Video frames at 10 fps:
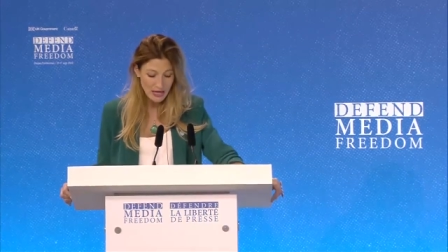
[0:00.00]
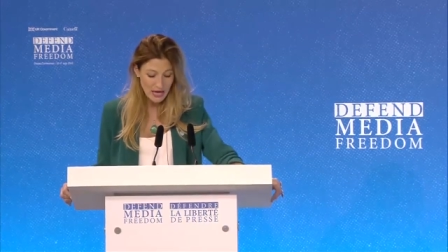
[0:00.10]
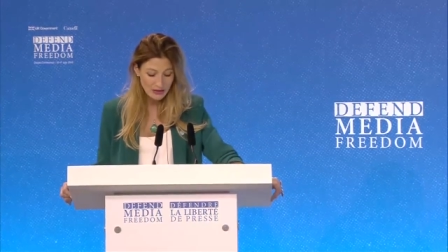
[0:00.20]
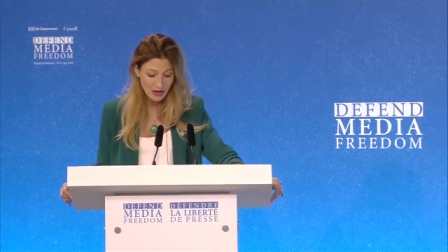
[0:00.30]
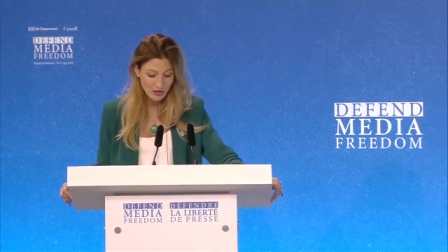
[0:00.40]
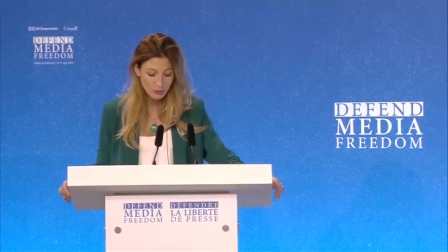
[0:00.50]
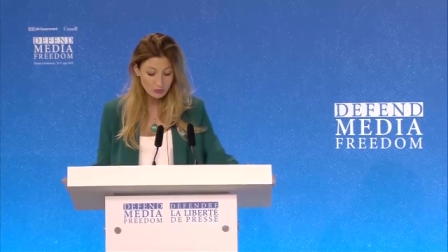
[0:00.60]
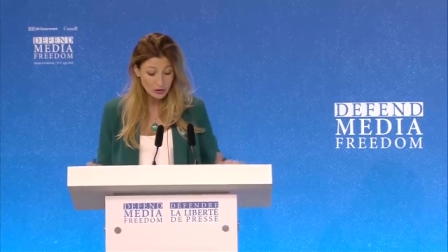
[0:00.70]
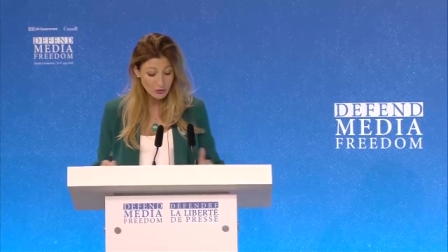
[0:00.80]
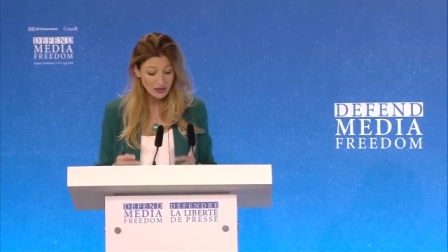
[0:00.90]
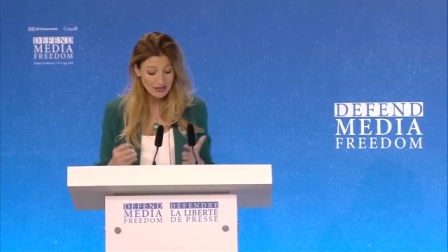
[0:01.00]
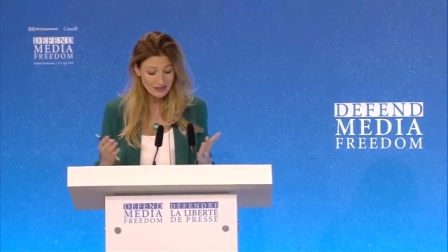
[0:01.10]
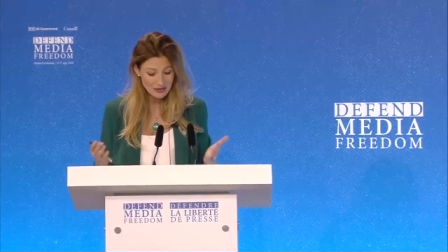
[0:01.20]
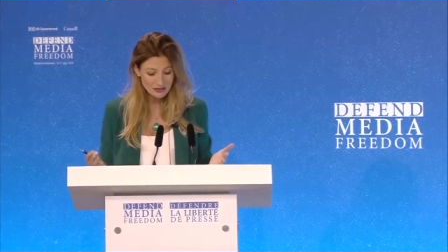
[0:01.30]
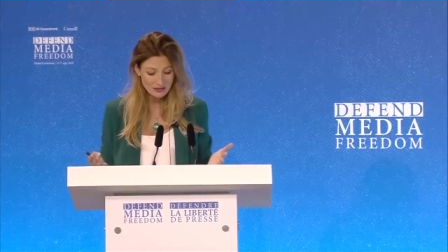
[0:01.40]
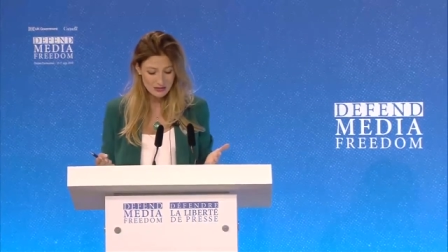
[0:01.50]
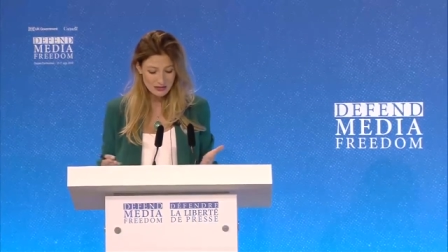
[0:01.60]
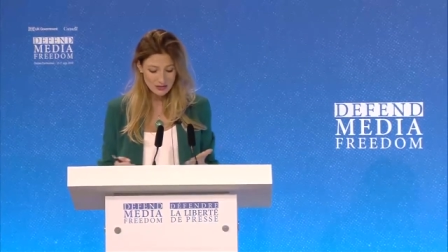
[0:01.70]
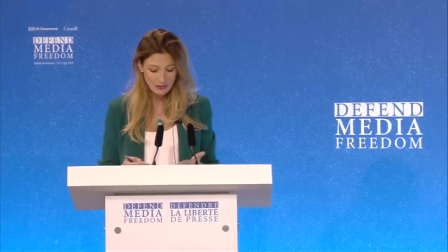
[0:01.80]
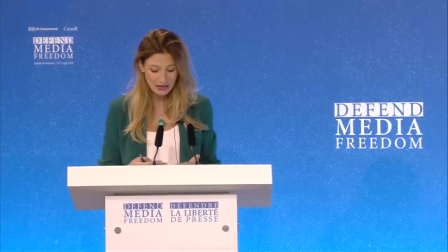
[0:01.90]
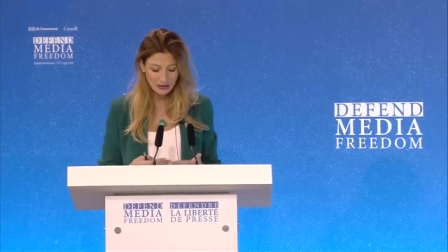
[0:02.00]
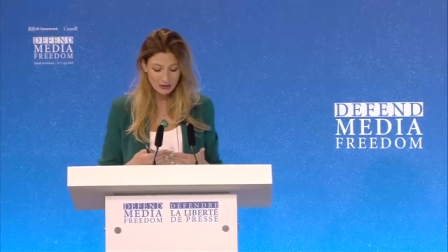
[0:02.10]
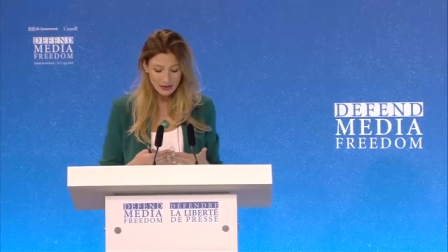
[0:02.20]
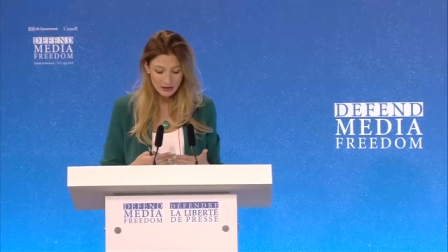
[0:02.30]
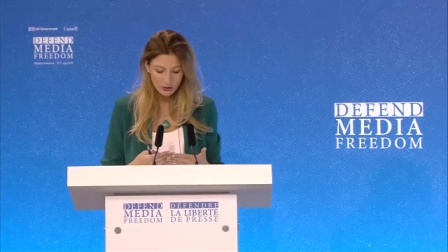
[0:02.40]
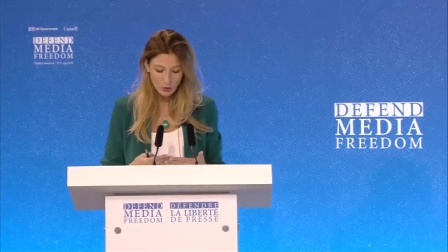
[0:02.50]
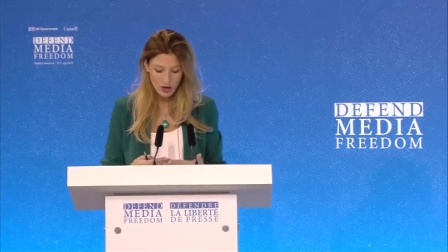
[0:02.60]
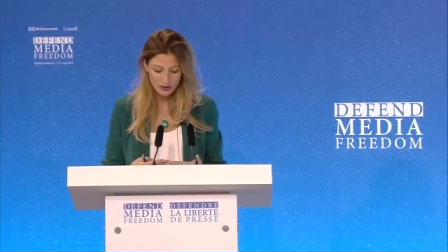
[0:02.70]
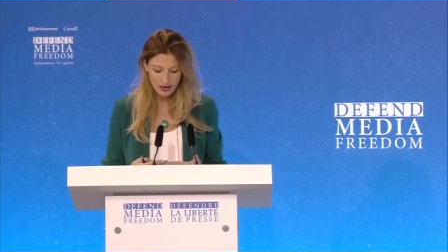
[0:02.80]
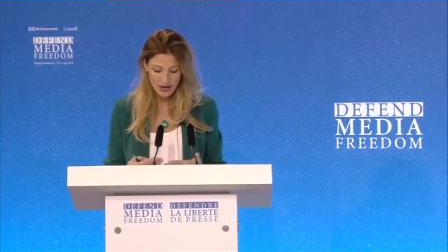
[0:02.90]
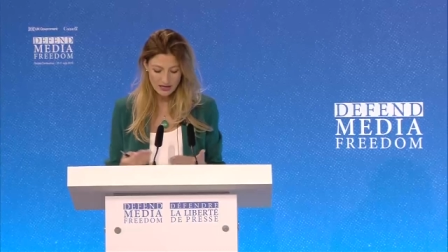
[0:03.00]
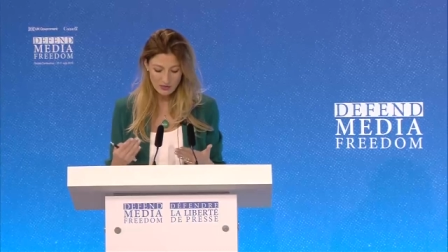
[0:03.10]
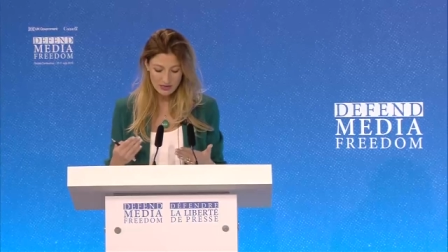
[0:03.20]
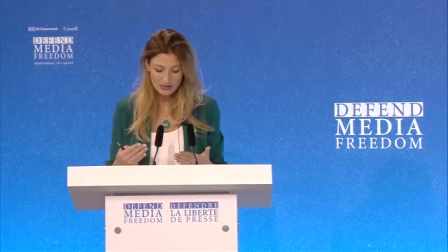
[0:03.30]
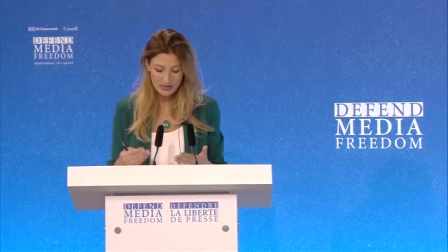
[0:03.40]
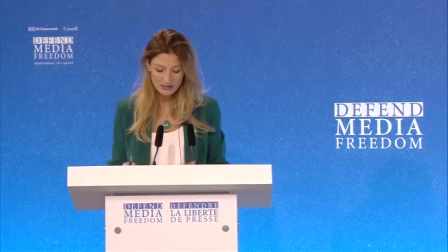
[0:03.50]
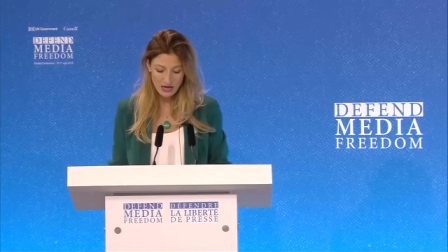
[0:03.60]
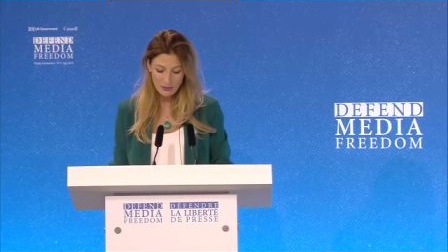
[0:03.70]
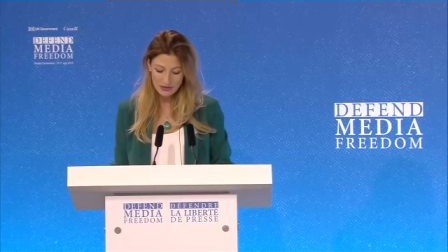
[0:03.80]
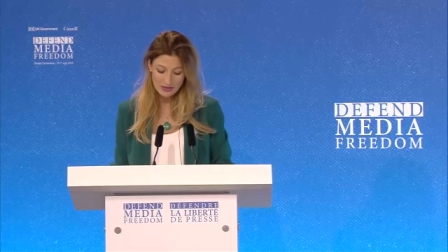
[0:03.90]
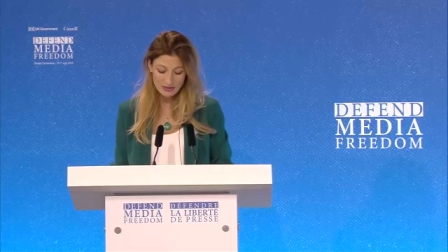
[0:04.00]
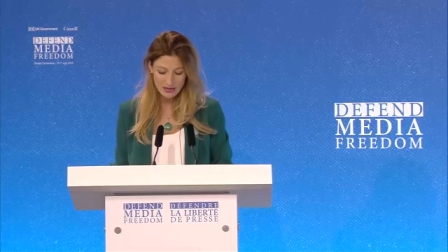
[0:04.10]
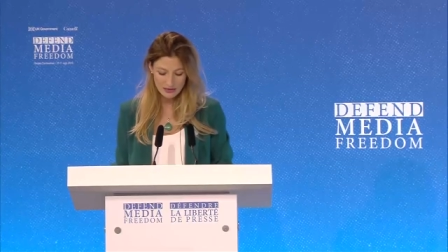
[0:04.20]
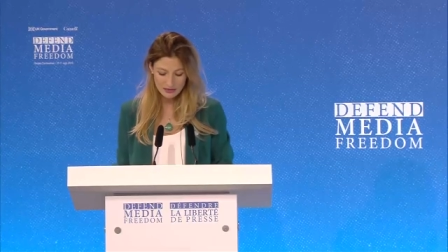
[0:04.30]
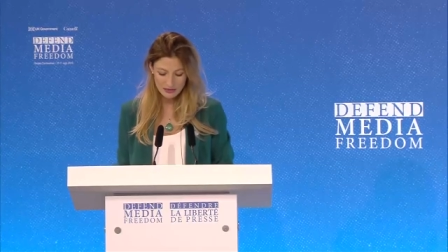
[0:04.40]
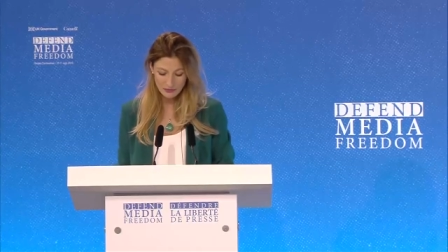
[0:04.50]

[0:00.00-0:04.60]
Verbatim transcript: Another broadcasting system, an illegal one, has been set up instead.